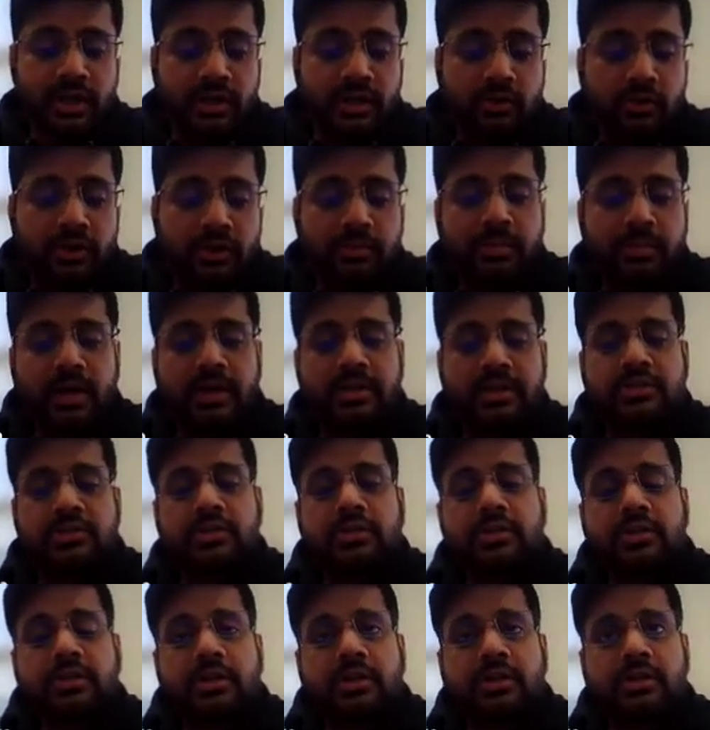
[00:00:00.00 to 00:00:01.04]
Now
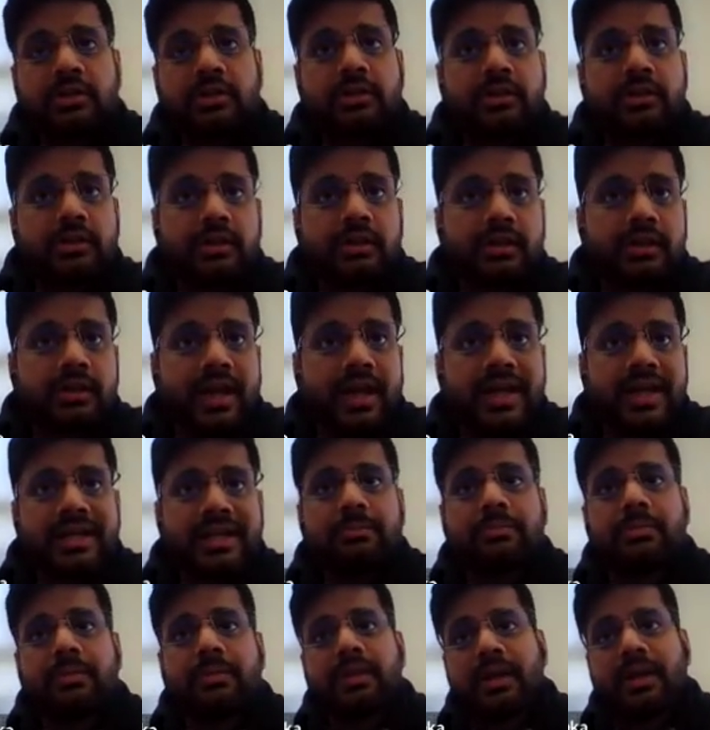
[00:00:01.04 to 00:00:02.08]
imagine the
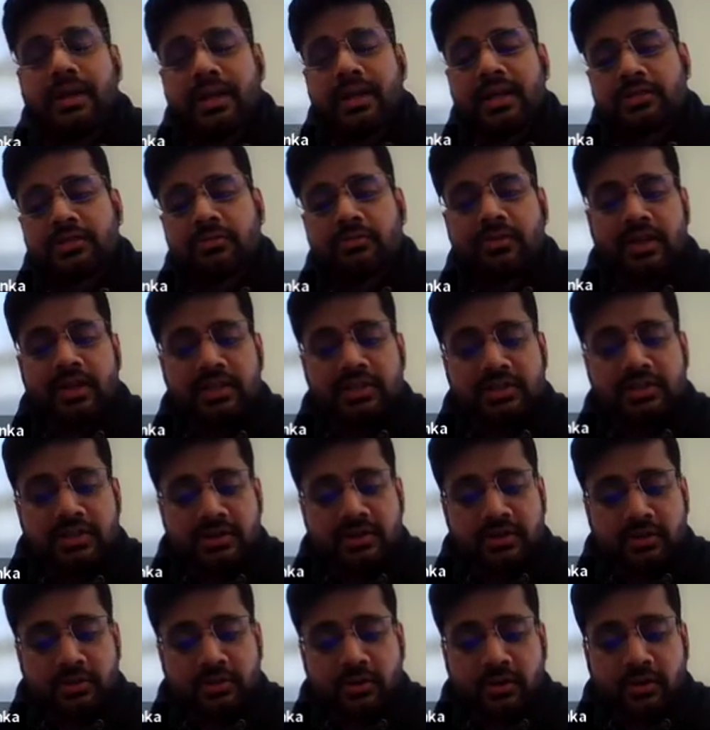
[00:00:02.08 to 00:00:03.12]
time that gets
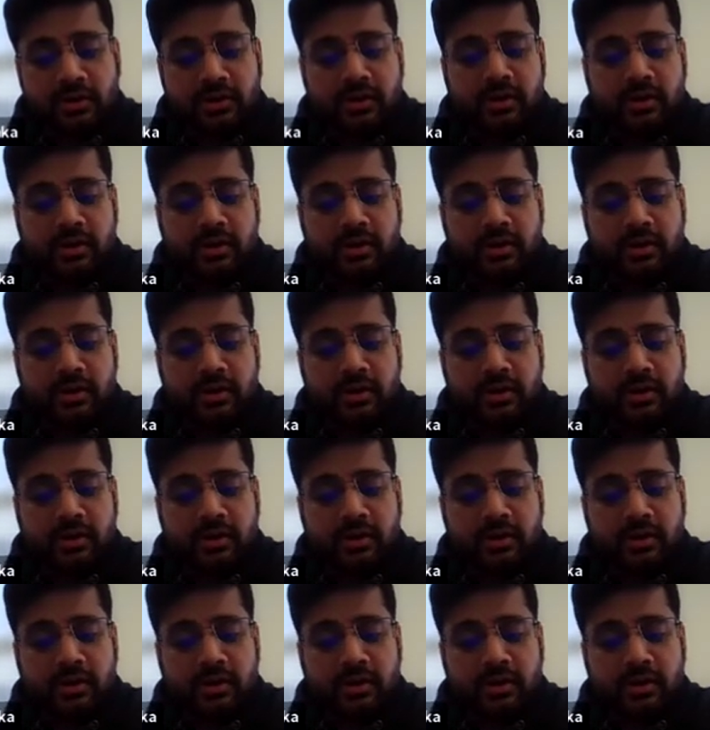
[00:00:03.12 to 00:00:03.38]
wasted or